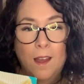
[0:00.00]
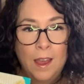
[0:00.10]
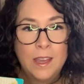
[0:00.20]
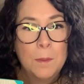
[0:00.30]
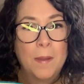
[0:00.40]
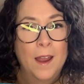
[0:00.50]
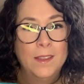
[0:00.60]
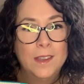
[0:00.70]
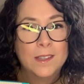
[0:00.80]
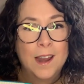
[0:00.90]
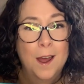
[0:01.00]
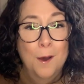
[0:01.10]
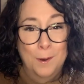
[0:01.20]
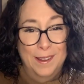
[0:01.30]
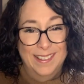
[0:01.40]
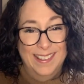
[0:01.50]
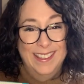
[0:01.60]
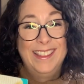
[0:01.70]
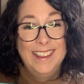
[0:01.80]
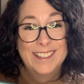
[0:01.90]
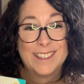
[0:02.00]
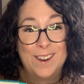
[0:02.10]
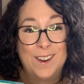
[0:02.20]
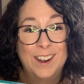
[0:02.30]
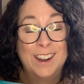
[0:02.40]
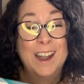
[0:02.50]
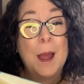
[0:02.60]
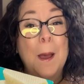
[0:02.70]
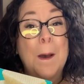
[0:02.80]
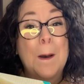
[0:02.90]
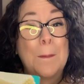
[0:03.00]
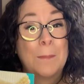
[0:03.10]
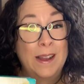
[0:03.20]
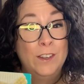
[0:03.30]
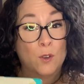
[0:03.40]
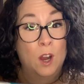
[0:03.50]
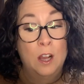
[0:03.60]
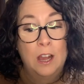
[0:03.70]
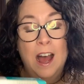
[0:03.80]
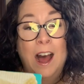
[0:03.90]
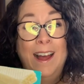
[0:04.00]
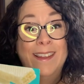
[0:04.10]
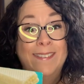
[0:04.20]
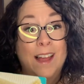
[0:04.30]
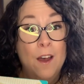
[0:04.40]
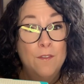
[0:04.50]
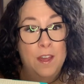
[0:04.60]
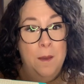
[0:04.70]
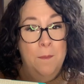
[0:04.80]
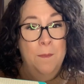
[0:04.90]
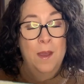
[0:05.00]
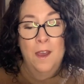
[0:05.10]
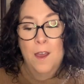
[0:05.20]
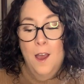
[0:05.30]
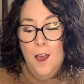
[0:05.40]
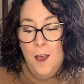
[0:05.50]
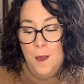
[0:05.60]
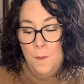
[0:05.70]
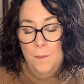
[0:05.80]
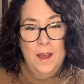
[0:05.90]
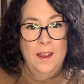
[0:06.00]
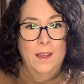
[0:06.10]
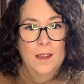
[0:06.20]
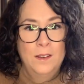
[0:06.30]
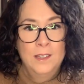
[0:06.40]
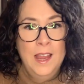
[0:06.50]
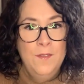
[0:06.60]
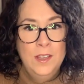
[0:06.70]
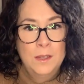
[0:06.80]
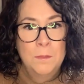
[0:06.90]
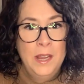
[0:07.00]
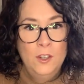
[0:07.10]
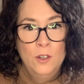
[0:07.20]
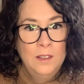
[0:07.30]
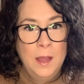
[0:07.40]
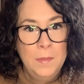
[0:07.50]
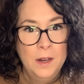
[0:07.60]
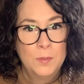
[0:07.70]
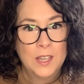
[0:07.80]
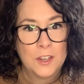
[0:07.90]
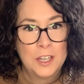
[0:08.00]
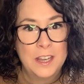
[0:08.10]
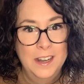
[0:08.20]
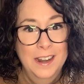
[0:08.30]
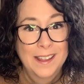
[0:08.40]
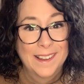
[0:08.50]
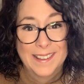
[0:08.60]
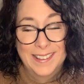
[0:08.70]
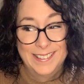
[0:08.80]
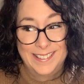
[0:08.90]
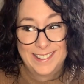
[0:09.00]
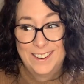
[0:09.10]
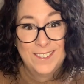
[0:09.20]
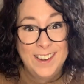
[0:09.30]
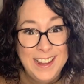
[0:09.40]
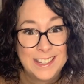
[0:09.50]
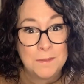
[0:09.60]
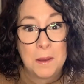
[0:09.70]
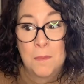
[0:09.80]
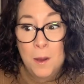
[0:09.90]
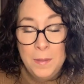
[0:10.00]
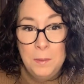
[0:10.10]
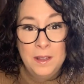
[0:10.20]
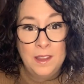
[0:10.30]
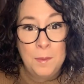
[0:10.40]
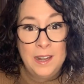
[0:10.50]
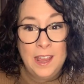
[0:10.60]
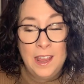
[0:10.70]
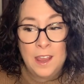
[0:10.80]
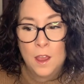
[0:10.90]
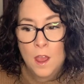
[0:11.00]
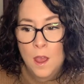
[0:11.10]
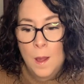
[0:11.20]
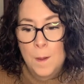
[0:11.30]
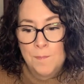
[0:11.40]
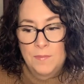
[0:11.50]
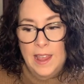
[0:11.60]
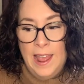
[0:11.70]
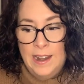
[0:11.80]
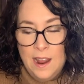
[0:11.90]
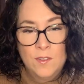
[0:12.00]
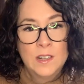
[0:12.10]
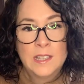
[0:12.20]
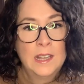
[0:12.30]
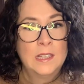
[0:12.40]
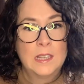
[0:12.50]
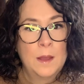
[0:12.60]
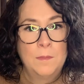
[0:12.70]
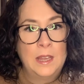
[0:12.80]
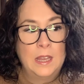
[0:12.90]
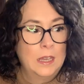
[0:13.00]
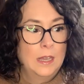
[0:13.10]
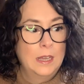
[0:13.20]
I keep buying these now. These are my drug. I love them. I just have this major lemon obsession. It's crazy. My mom made me a lemon cake, and ever since, I'm like,